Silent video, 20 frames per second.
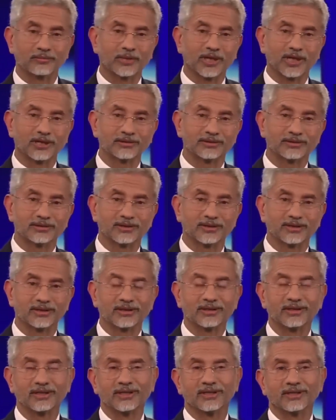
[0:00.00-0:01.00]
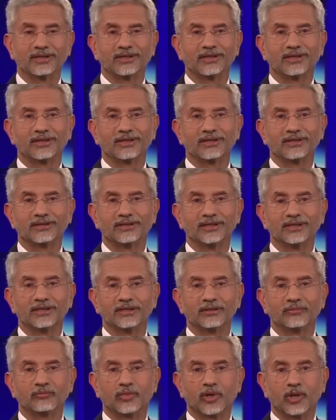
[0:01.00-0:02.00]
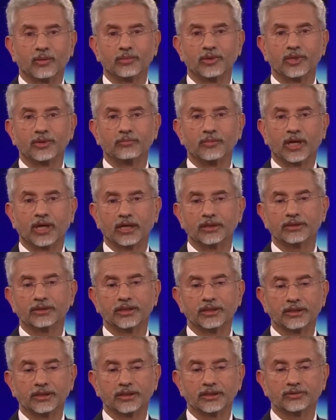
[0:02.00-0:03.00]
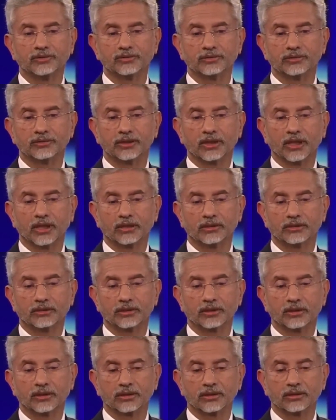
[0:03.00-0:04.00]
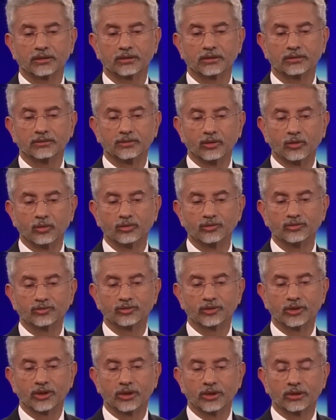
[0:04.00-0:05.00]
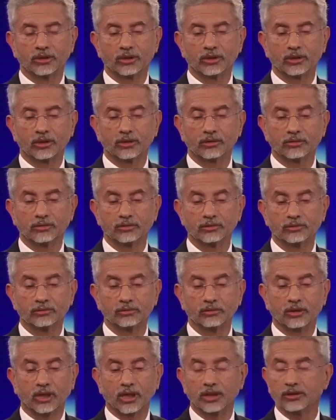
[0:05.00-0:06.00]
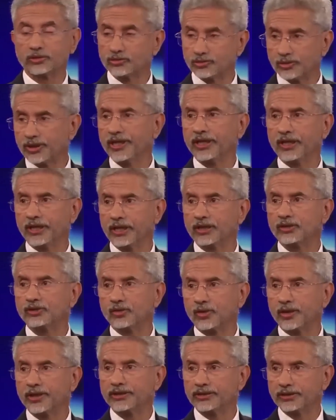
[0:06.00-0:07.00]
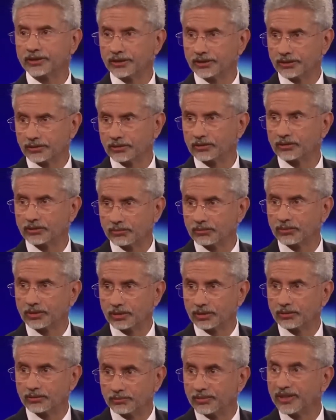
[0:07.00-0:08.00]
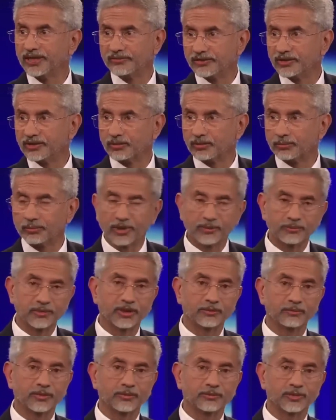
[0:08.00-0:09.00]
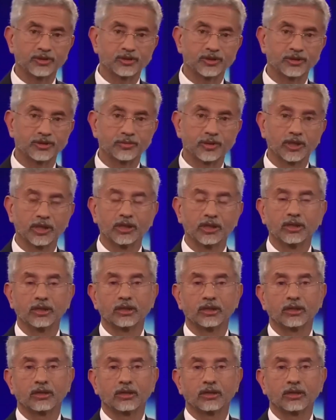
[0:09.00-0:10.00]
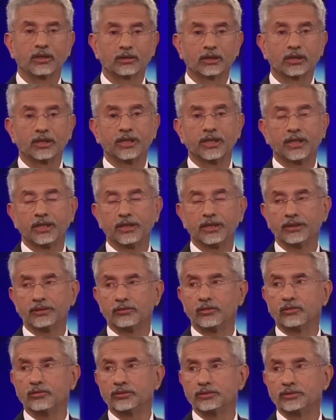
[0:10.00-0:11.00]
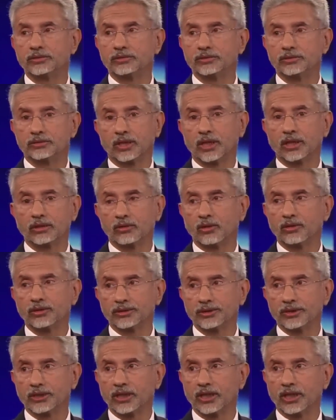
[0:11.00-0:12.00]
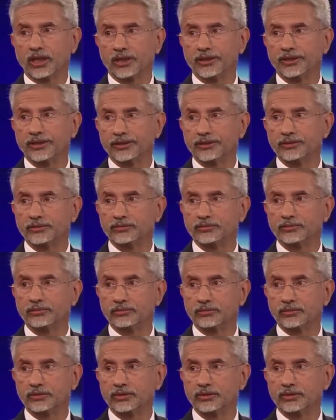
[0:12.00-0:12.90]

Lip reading: But the problem, I think, is that those who are today enjoying the benefits of permanent membership clearly are not in a hurry to